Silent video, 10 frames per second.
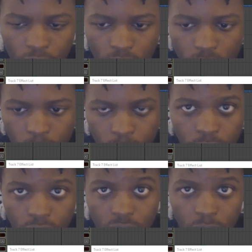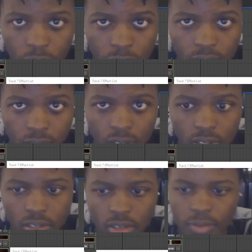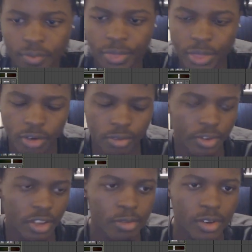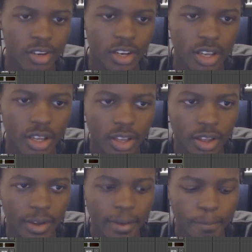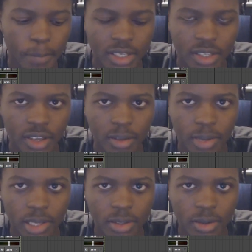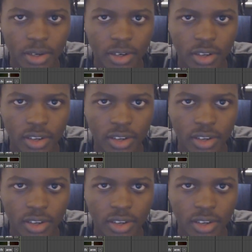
producing music, of even mixing and mastering,